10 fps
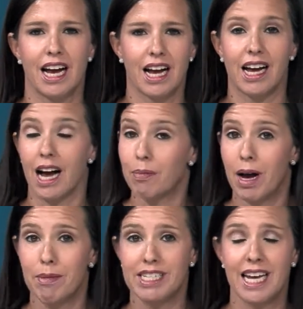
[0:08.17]
uh,
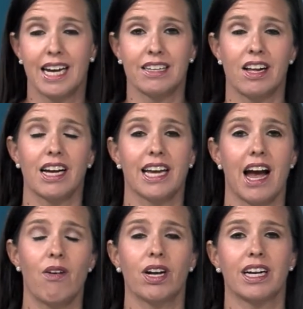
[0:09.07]
upcoming 10 o'clock
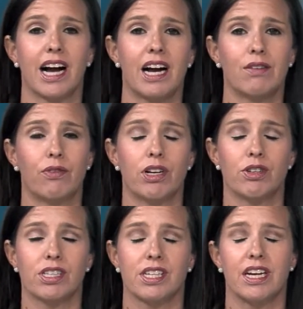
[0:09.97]
hour, and Kyle
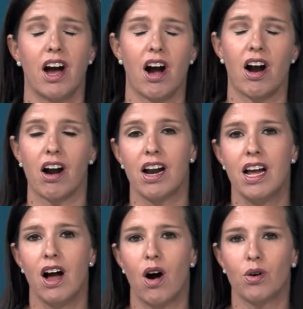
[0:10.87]
Fredrickson, our
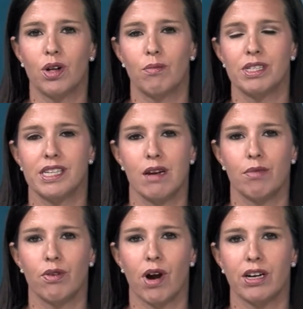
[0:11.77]
Oklahoma State
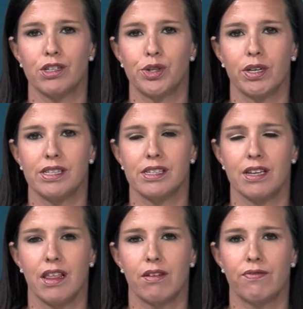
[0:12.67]
beat writer, joins us
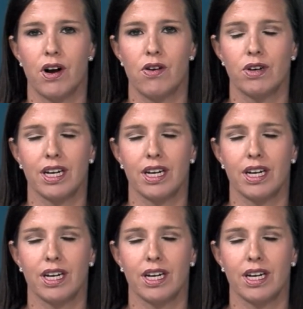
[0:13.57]
on the phone.